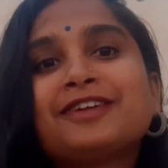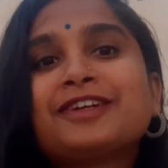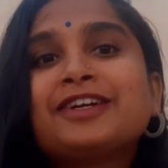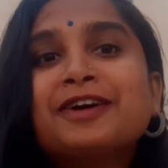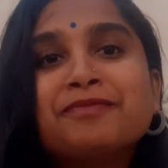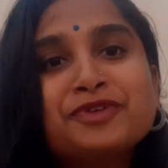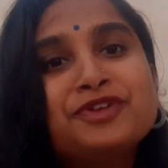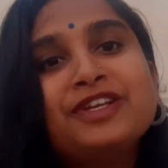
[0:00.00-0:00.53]

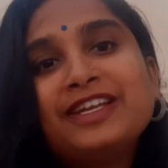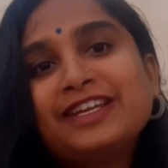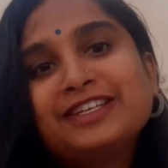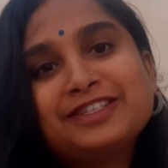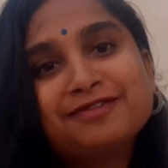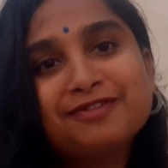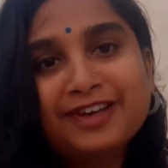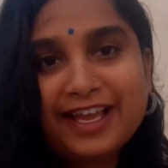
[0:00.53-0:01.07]

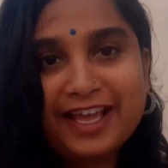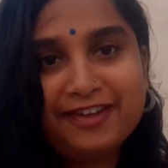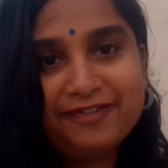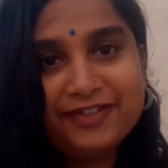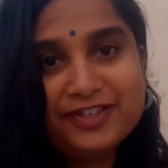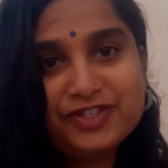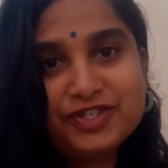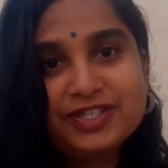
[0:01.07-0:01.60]
communicative
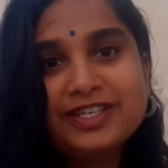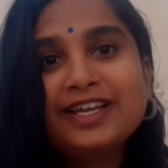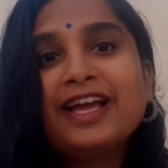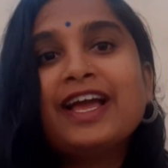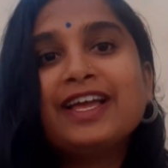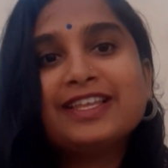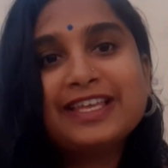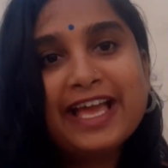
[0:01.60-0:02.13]
language.
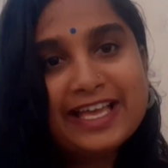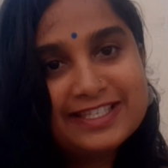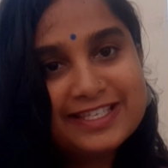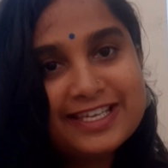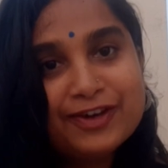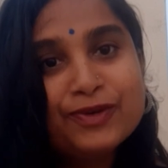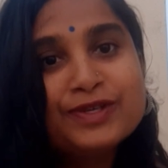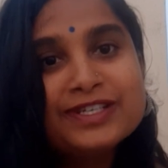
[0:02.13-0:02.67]
As
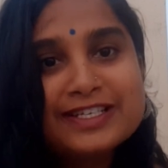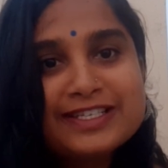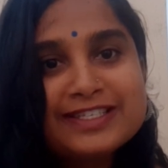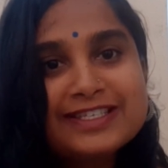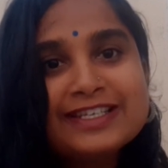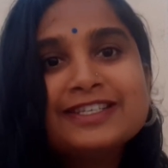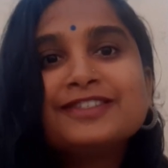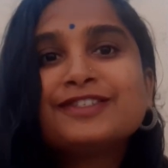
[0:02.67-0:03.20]
I already
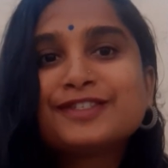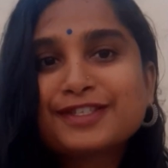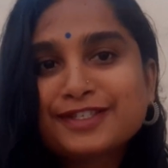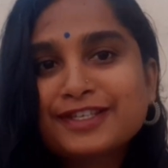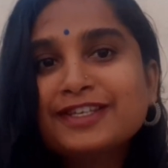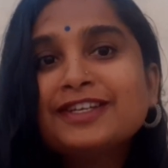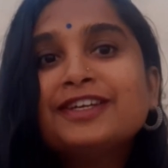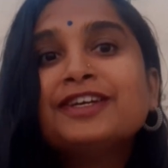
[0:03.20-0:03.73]
said, this is
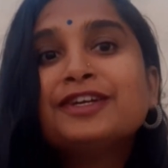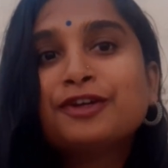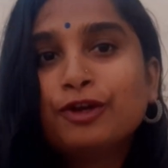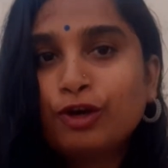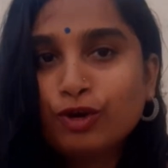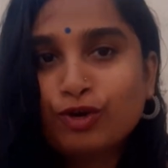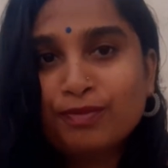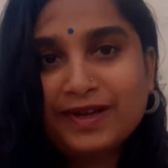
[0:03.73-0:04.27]
a
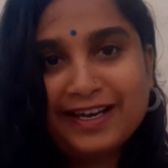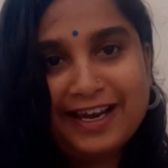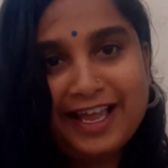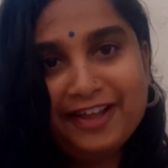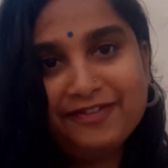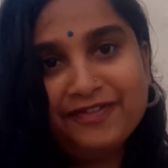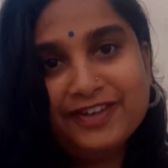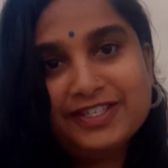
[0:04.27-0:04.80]
global
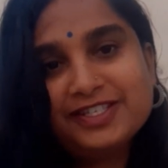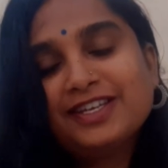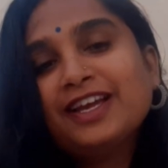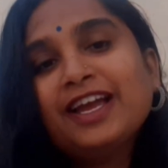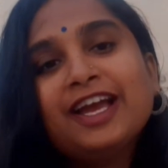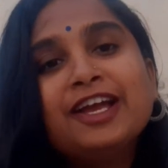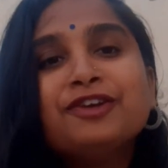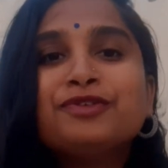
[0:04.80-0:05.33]
language.
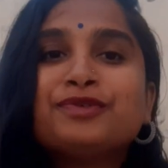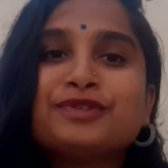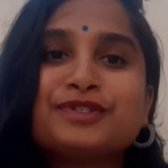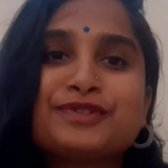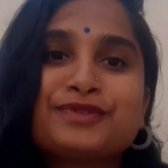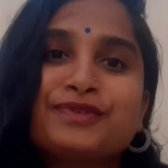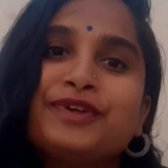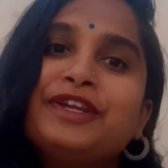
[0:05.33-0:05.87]
And
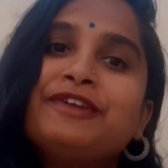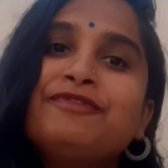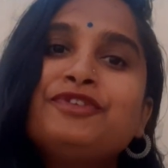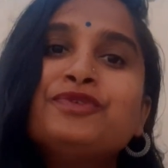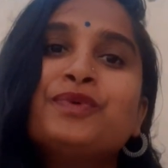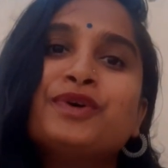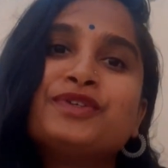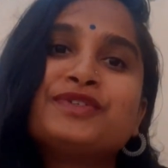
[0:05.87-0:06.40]
also, if
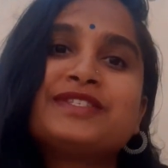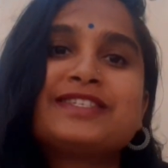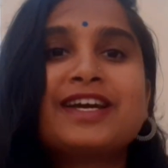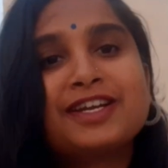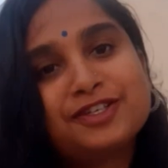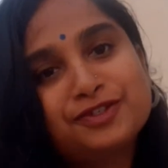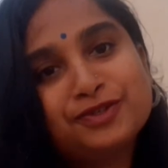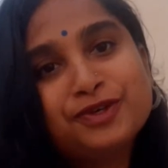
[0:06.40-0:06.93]
you want to
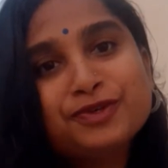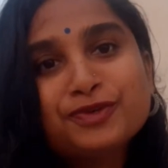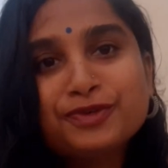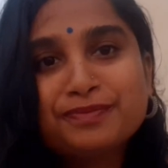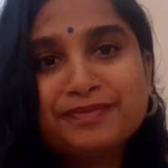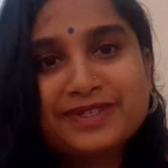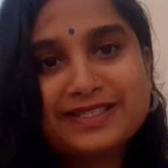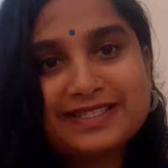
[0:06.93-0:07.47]
start your
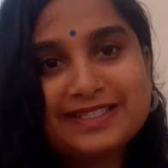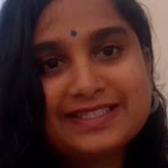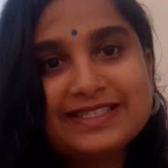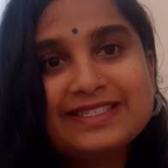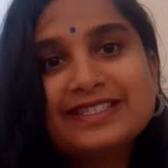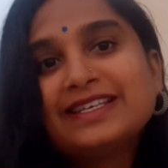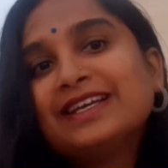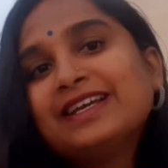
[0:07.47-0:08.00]
own
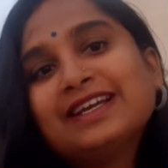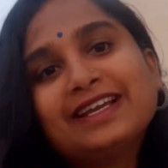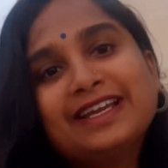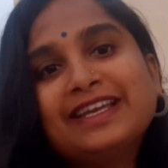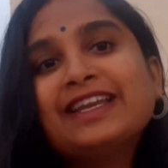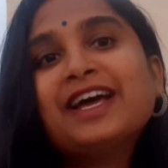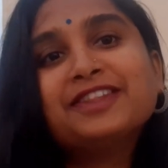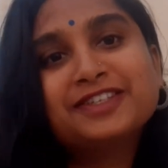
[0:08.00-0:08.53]
business
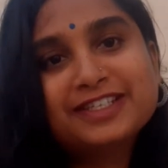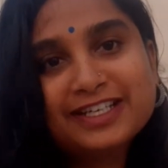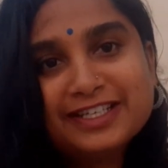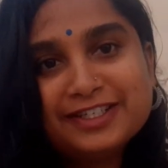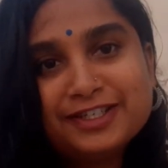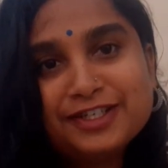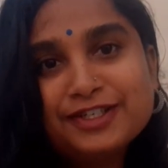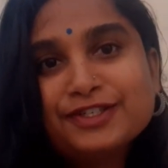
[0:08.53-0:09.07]
in other
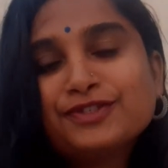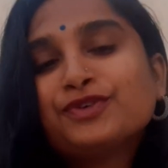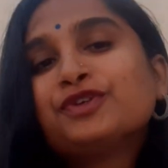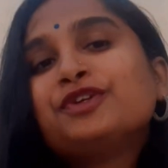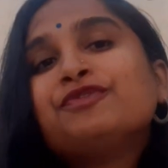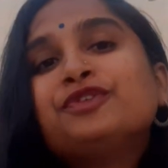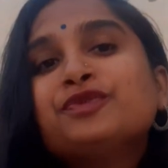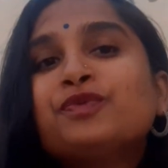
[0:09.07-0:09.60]
countries, or
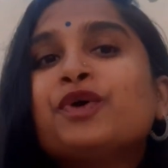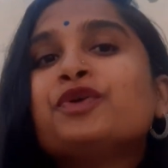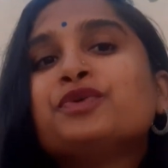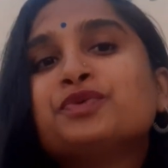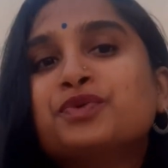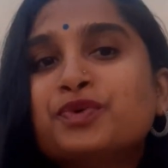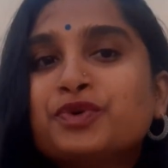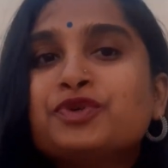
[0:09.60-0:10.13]
if you want
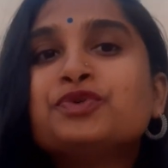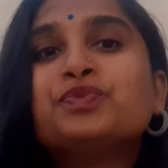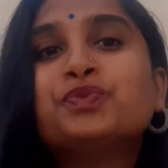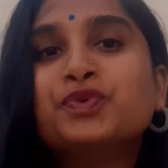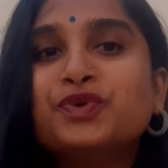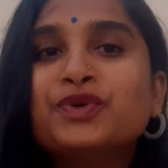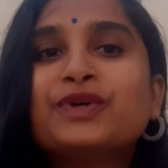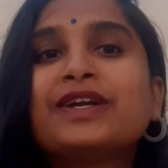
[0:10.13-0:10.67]
to go to
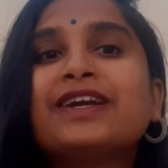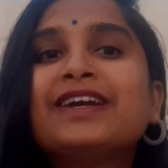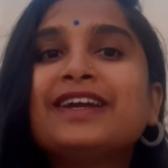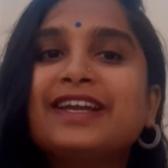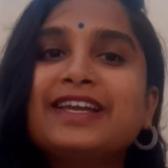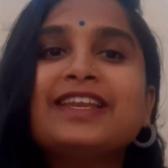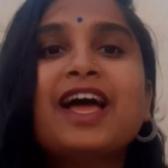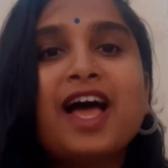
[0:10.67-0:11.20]
work
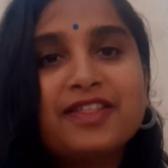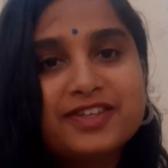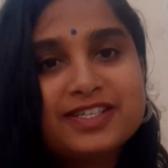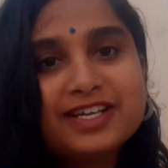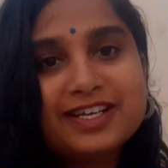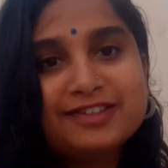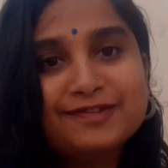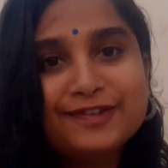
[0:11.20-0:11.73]
in other
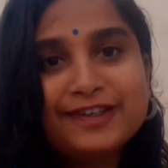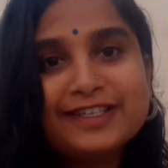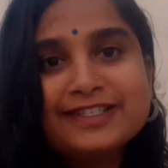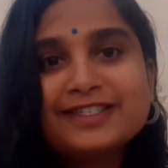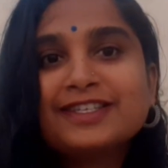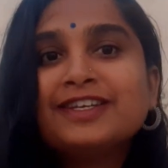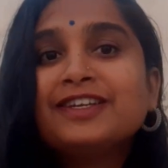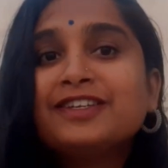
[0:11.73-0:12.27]

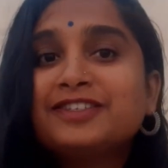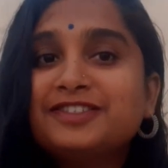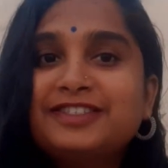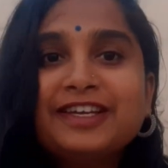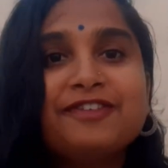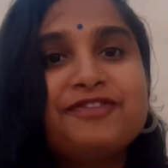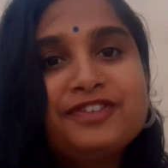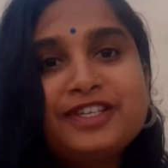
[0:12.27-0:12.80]
countries,
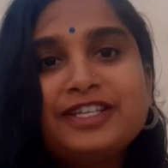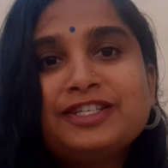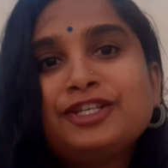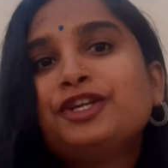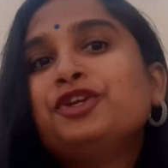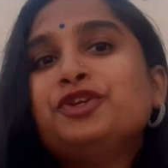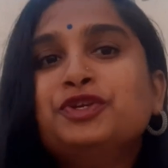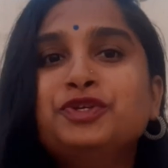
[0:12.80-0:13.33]

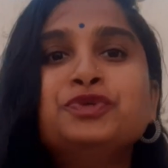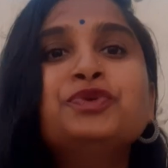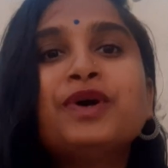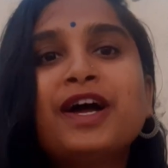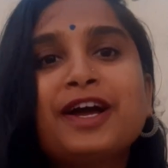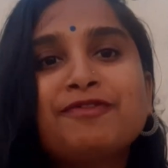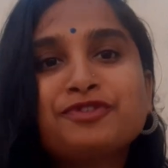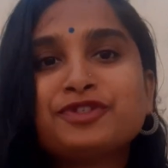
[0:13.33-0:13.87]
definitely you
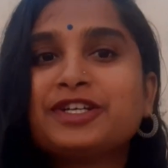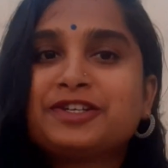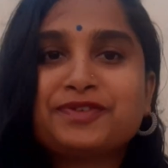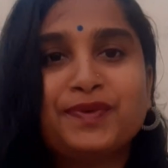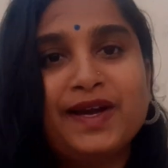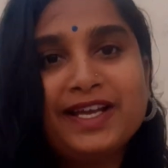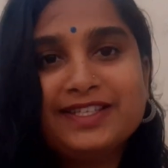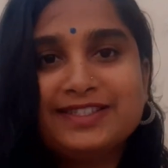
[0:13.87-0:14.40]
have to
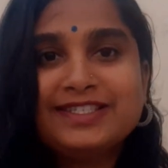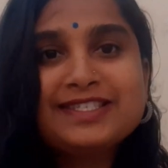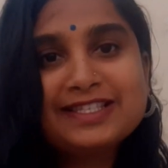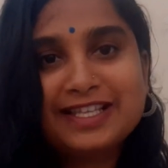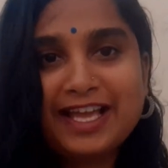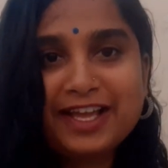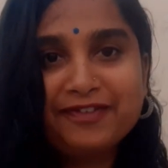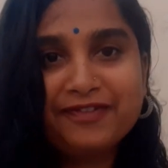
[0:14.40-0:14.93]
acquire this
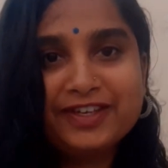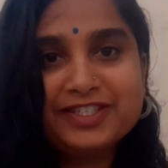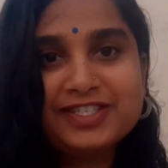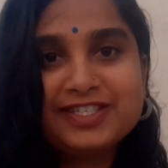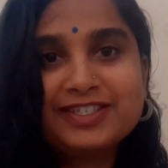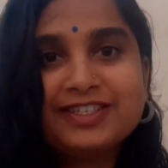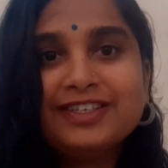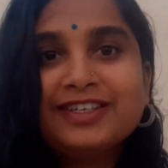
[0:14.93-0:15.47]

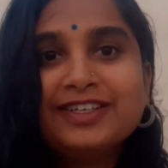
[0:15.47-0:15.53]
language.